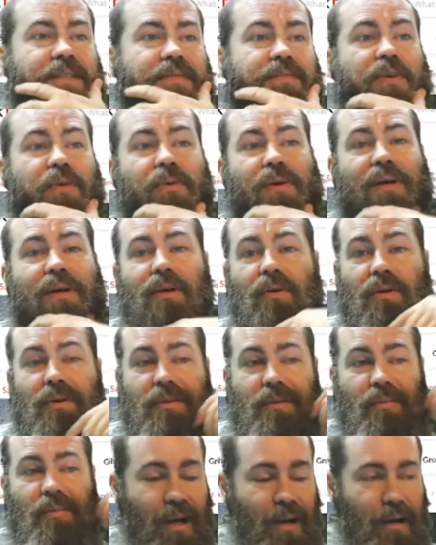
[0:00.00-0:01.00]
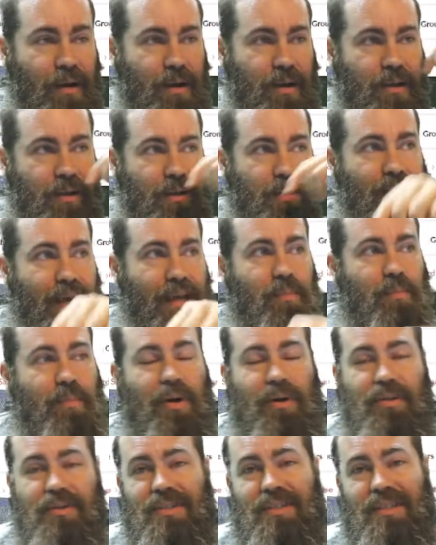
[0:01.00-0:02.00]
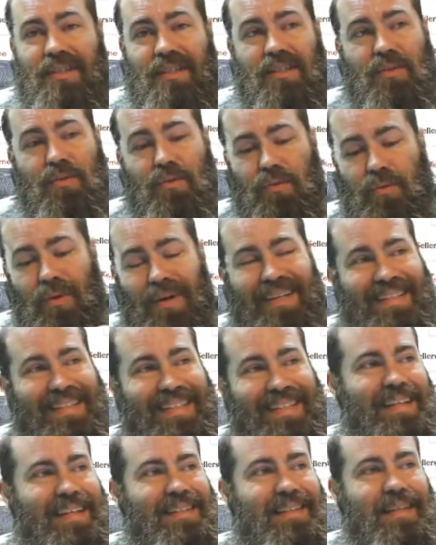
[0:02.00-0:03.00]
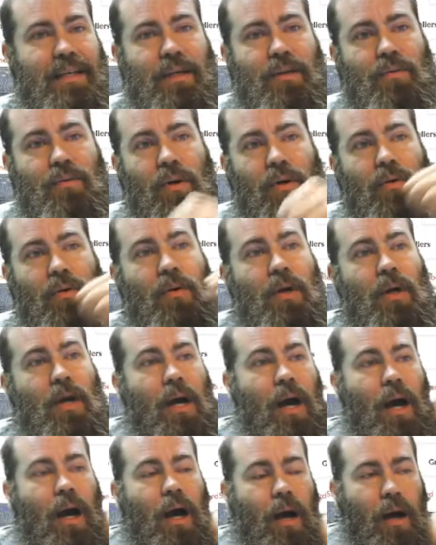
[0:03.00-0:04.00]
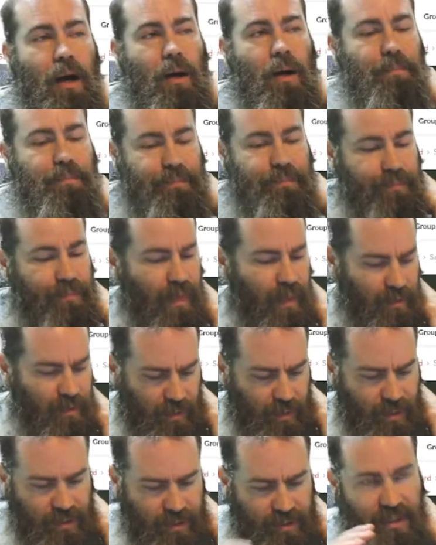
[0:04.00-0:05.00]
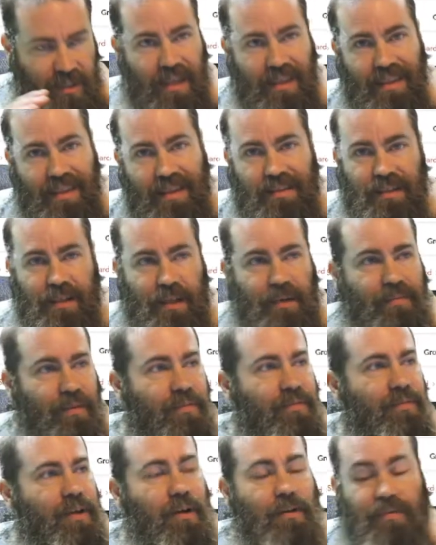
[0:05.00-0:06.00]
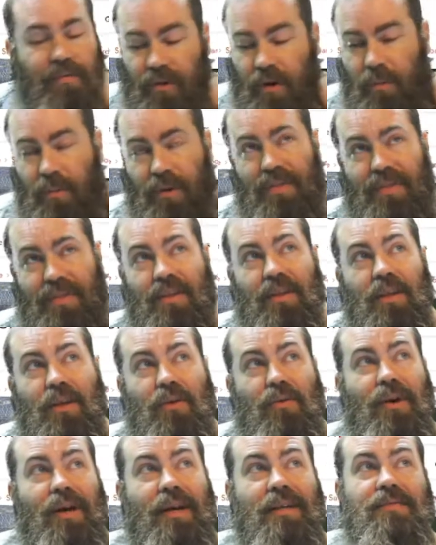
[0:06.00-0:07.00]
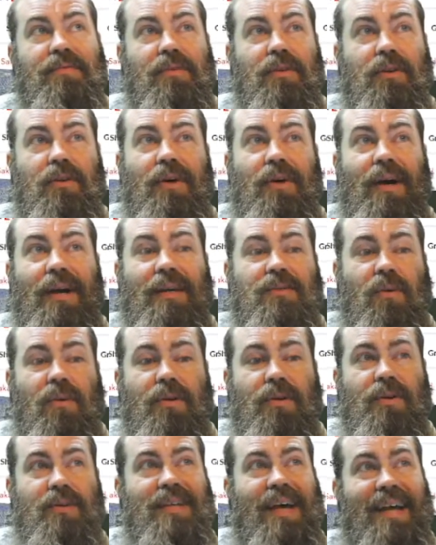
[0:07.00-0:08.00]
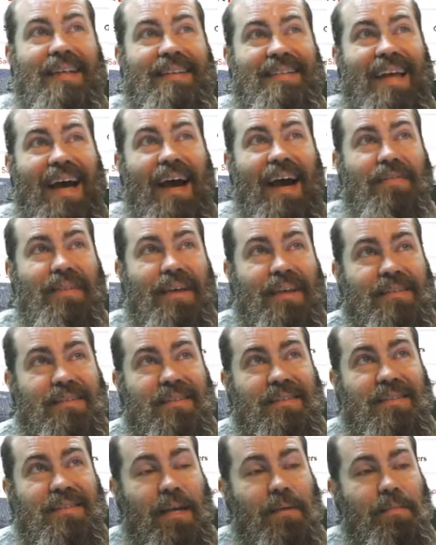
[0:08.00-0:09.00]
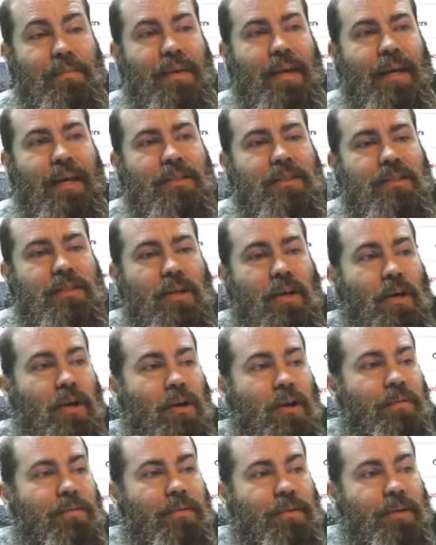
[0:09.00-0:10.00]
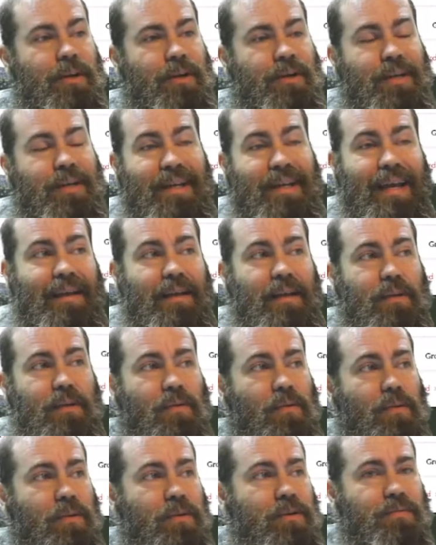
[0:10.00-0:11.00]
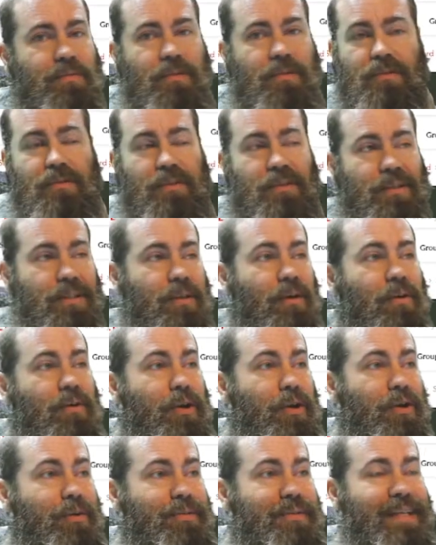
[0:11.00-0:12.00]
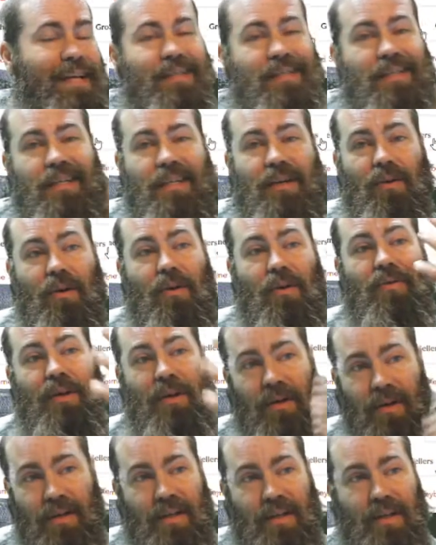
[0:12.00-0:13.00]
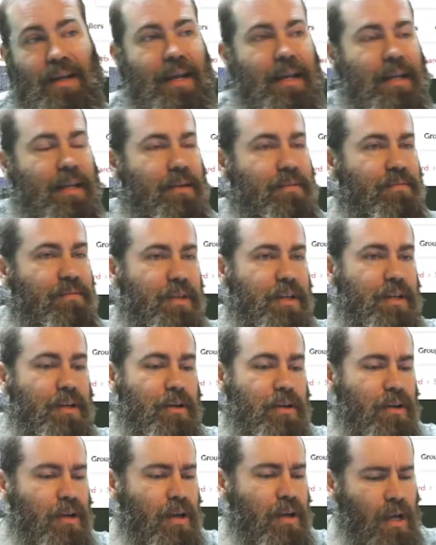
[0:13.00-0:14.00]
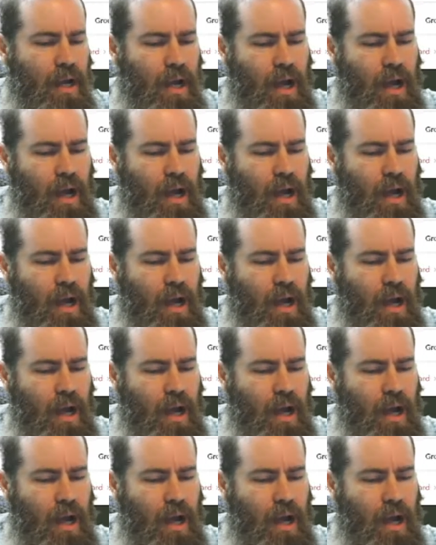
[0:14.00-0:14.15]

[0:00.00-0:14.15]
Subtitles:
If you were in North America, you had to purchase this through Desk Hero. Looks like they did fulfill from within the US for US orders. I doubt that's the same case for their Canadian orders. For those of you that don't know Desk Hero, they're a Canadian vendor.